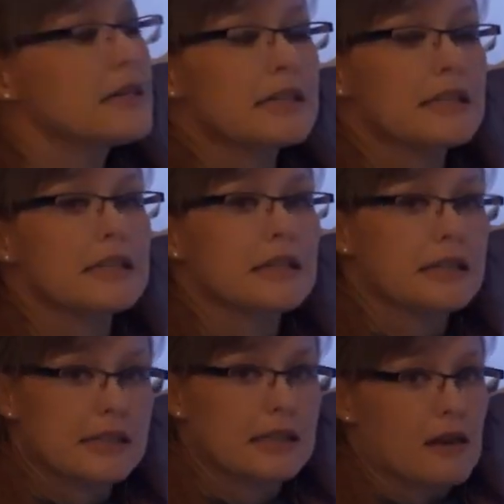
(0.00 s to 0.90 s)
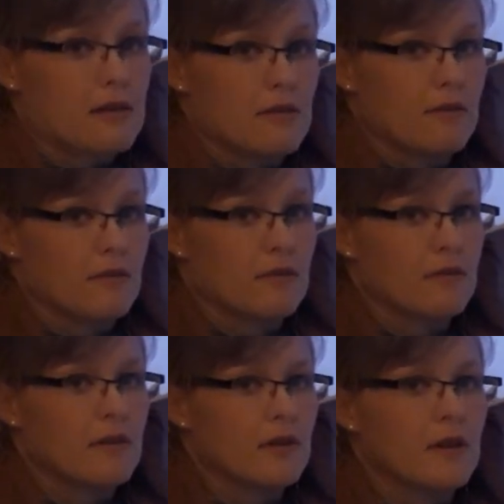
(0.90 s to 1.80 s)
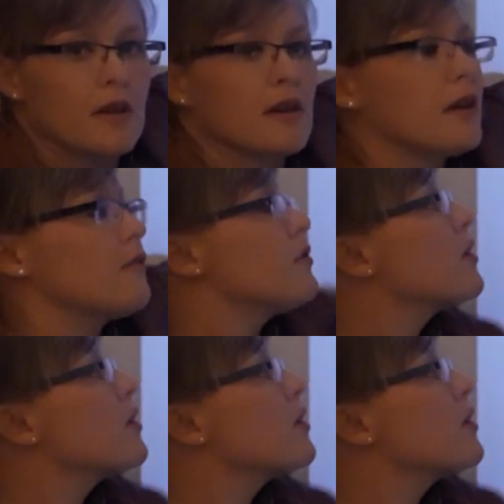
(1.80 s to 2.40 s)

60. If